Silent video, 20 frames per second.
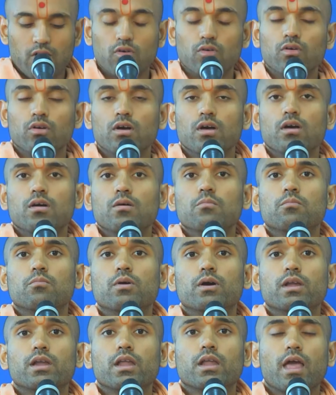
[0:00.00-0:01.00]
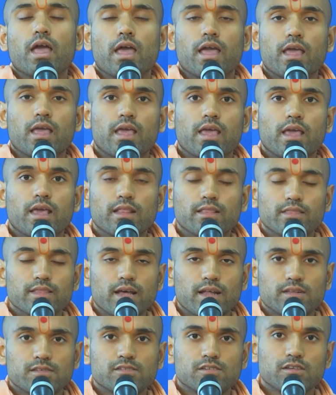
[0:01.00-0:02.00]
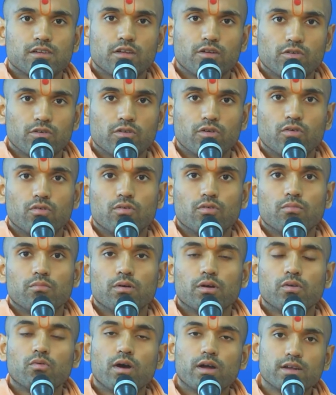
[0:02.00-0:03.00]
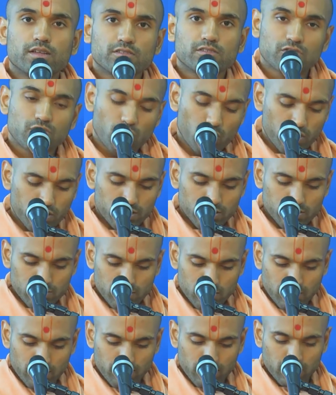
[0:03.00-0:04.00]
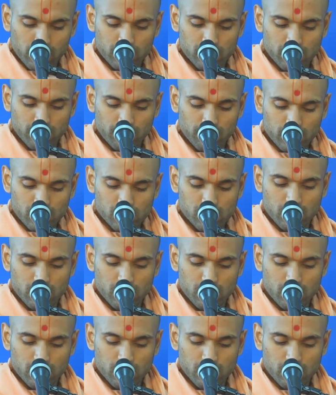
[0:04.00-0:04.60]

But in that scenario, Bhagwan is going to the village of Vishnagar.